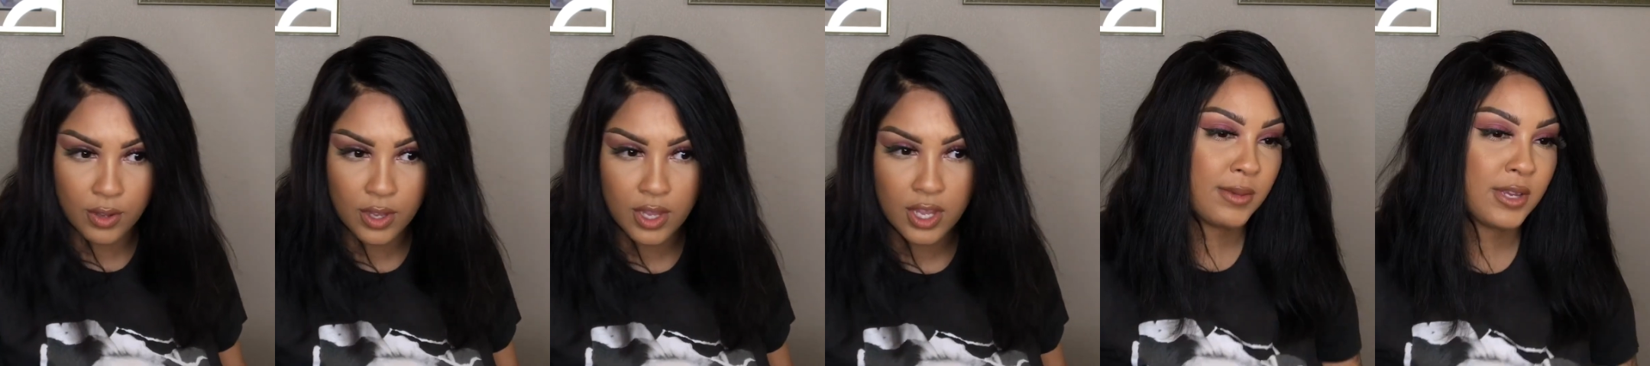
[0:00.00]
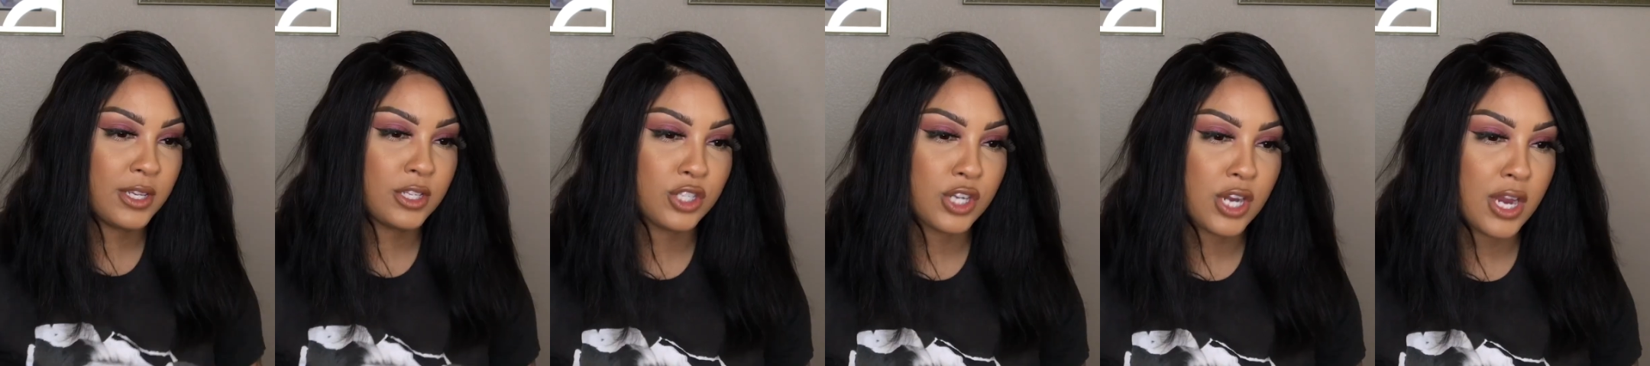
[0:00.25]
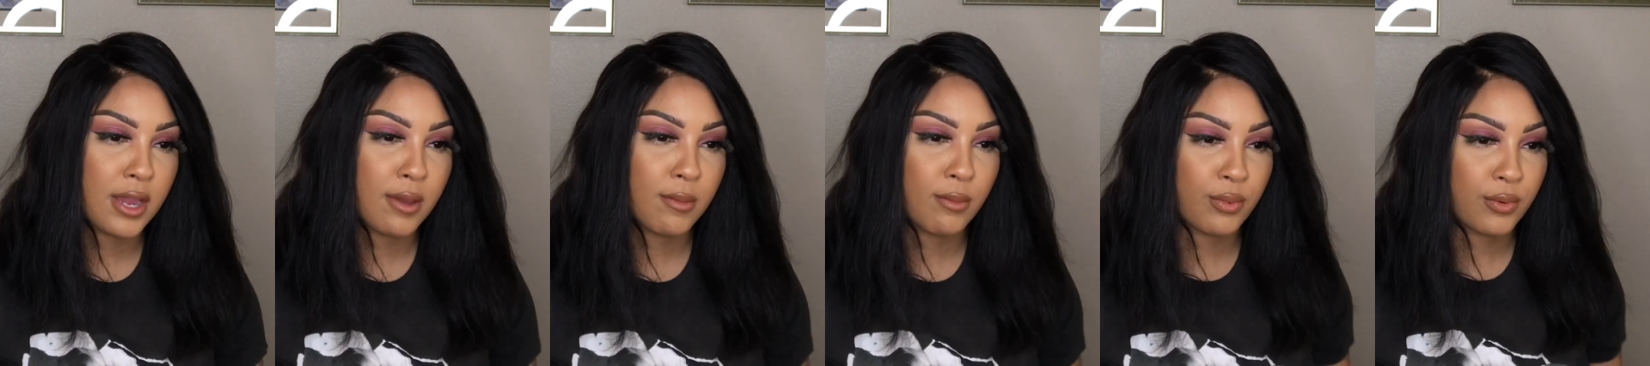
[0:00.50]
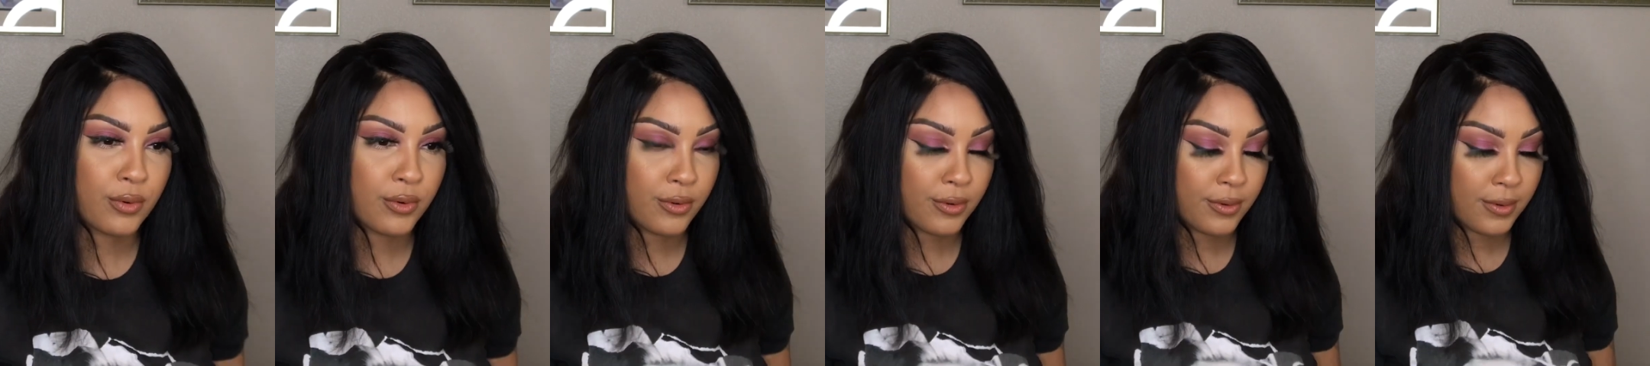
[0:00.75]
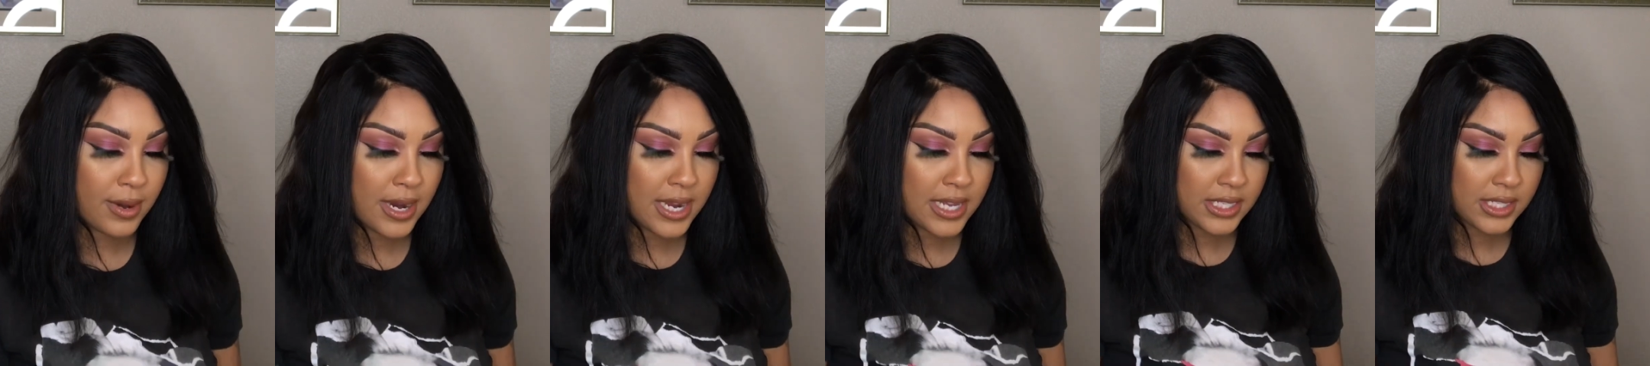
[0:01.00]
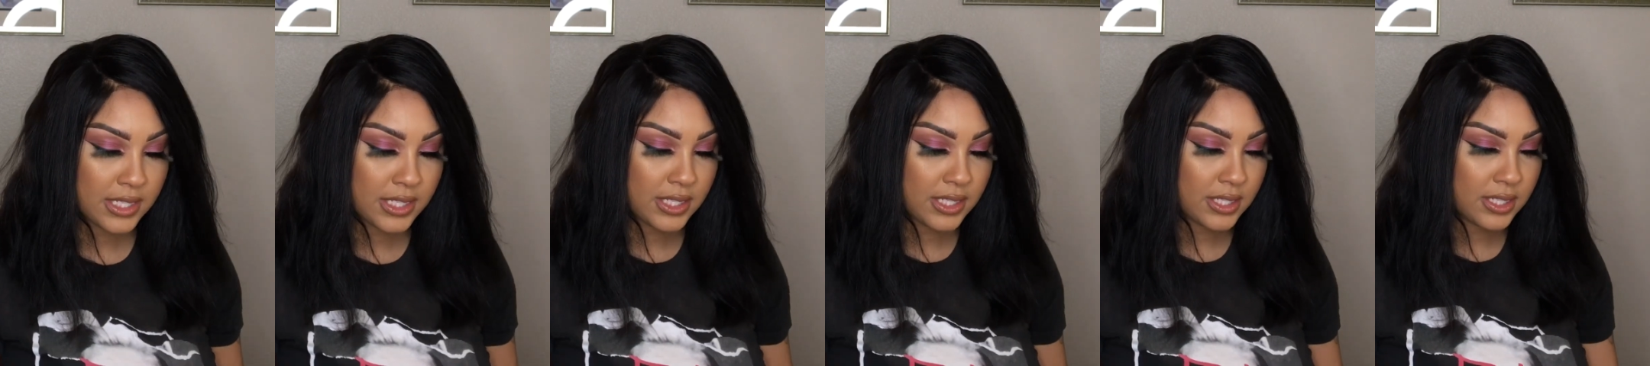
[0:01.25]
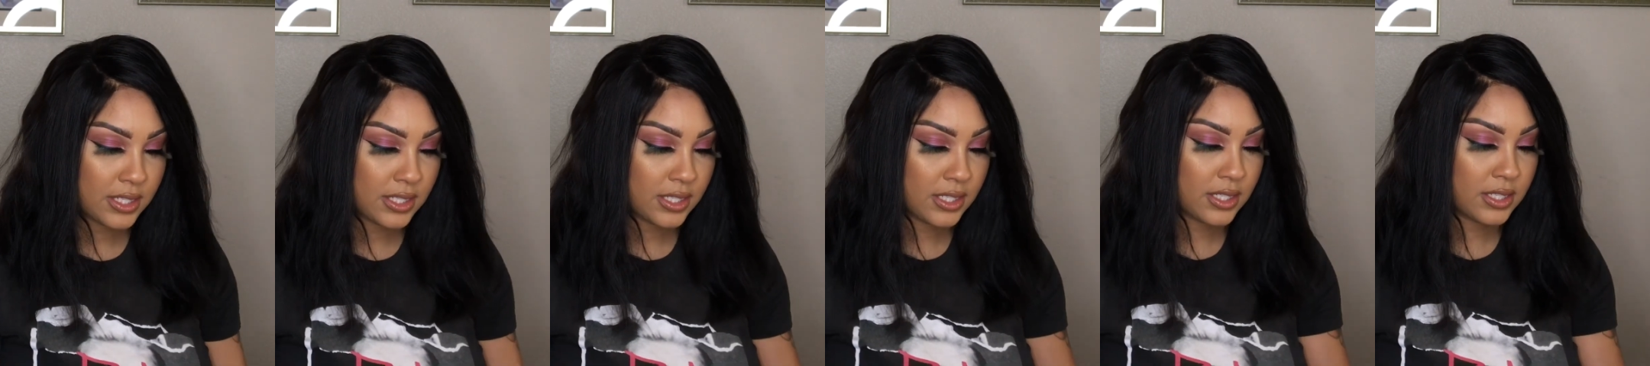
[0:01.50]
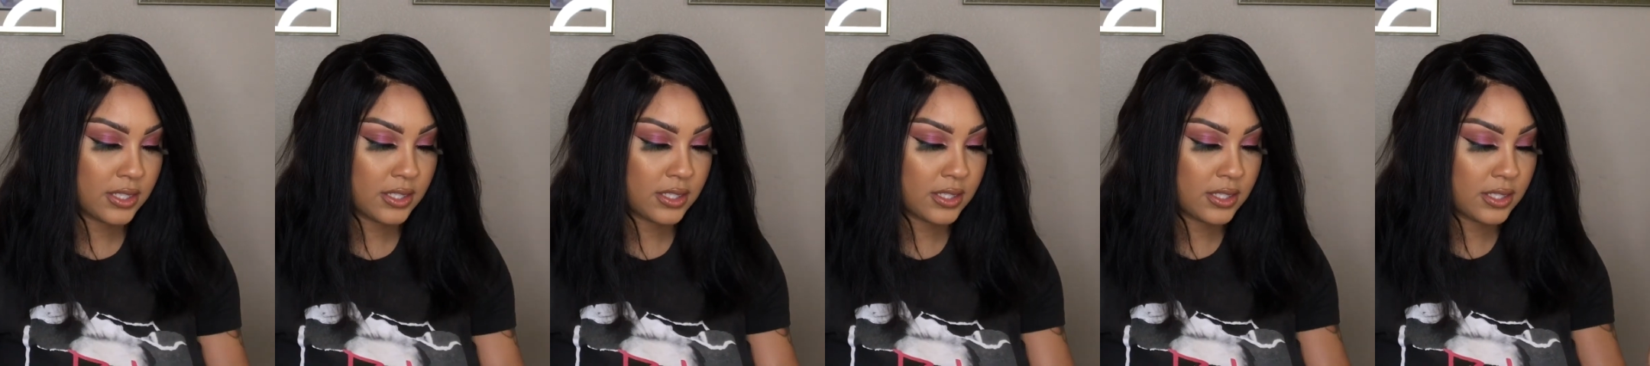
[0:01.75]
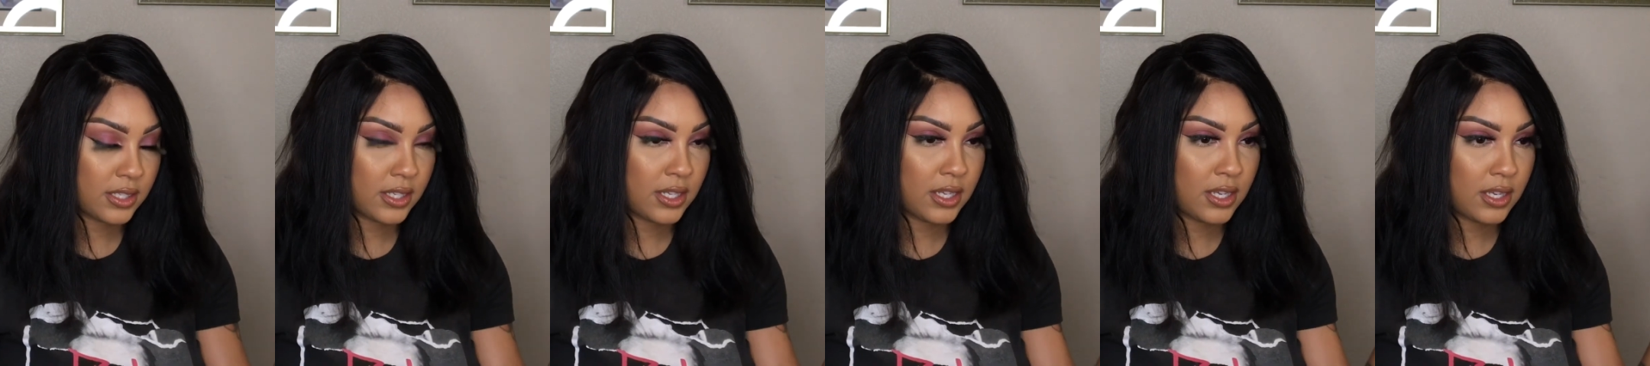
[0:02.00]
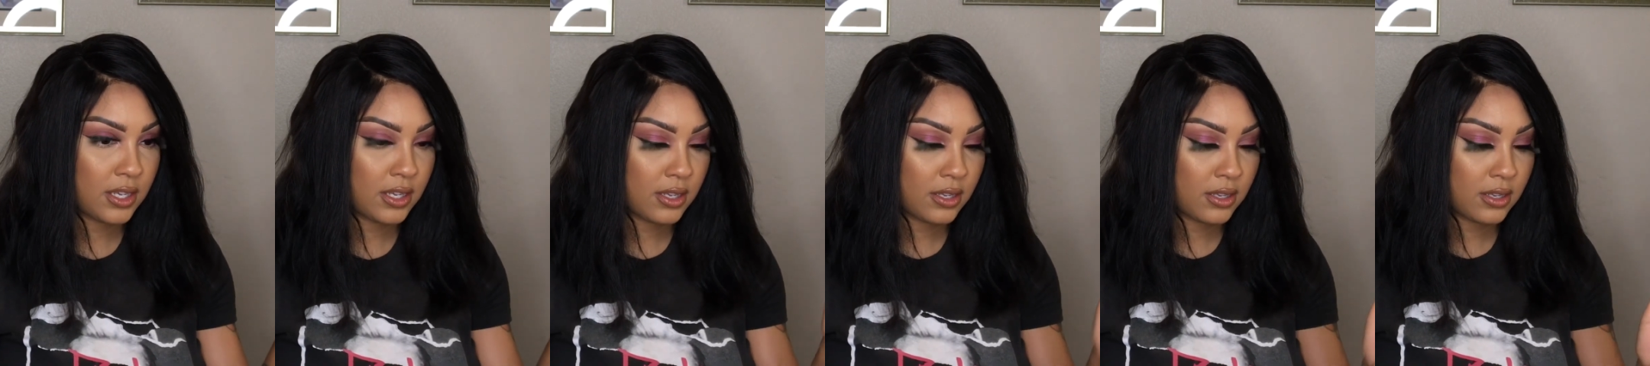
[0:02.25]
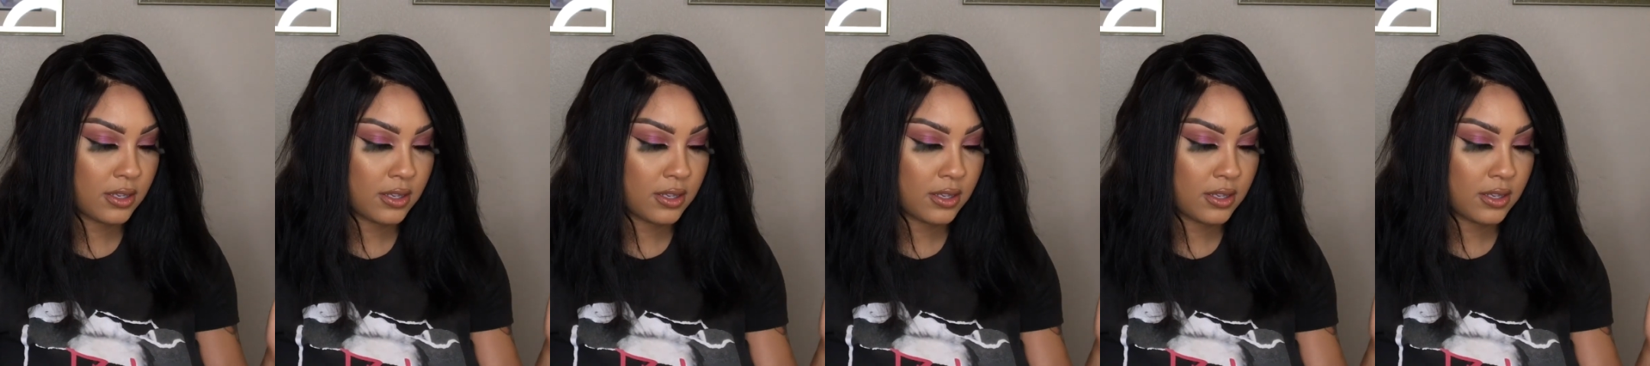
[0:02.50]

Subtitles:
Let me try and press this and see.